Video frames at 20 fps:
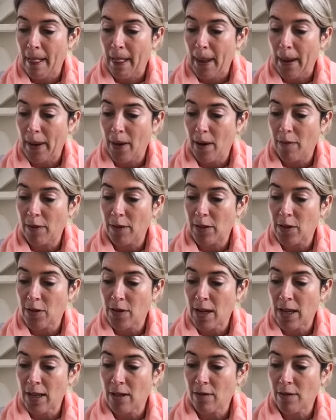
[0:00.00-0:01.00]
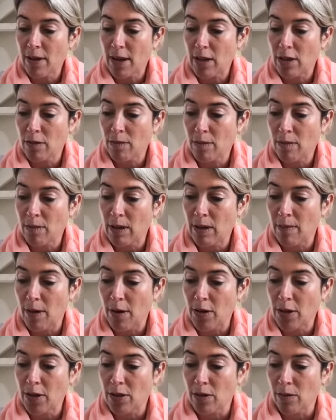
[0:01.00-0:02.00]
It offers strength to face
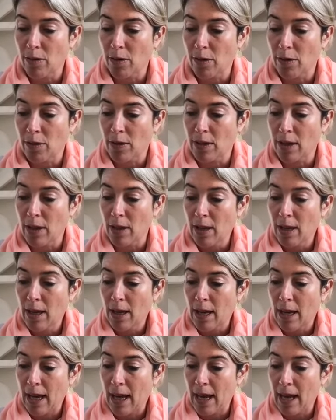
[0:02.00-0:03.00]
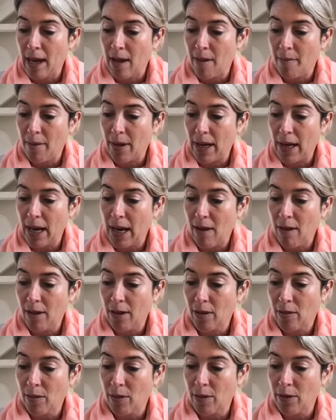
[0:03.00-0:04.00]
emotional wounds, allowing
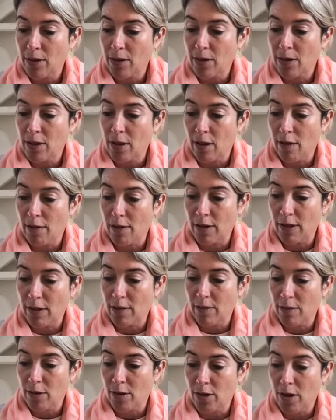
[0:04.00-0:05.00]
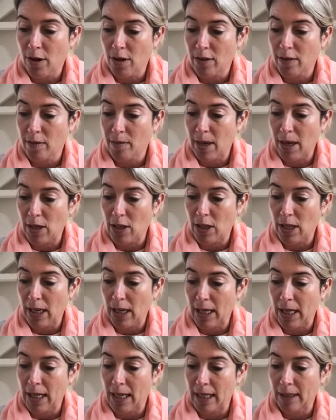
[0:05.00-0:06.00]
the wounds to surface for transformation and
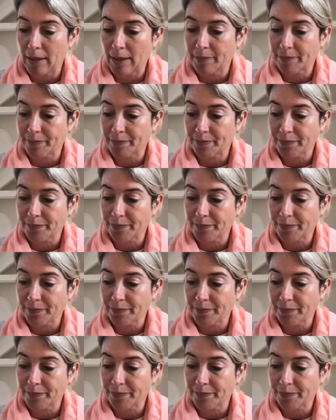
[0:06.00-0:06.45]
healing.